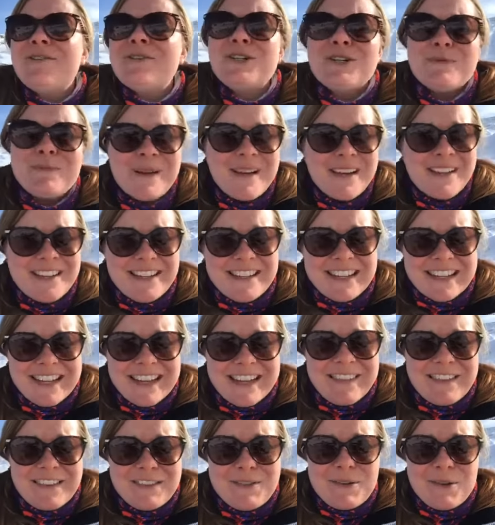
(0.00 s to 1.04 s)
on your
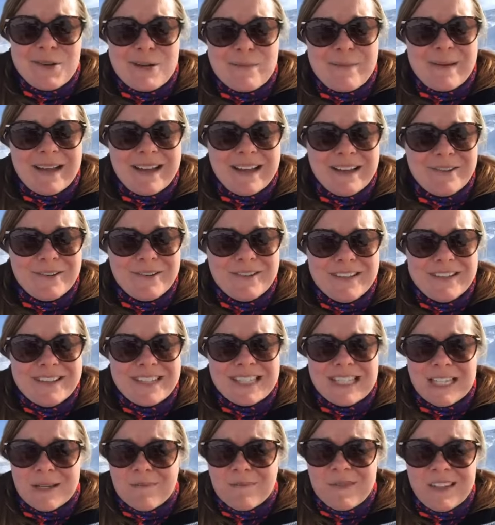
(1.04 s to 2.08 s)
birthday than talk about
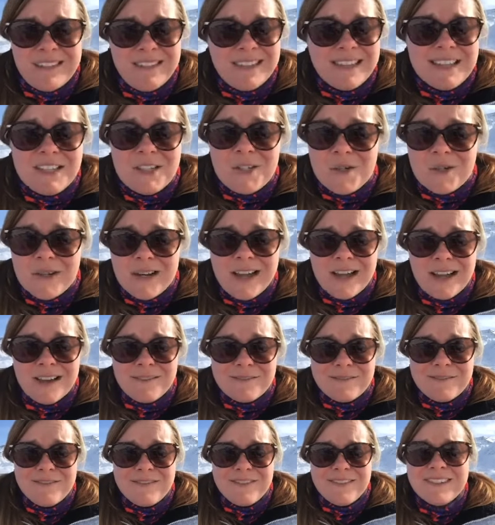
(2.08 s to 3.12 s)
something that you
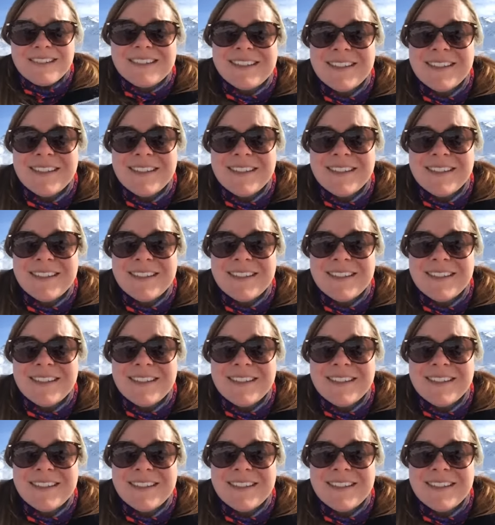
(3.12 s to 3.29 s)
love?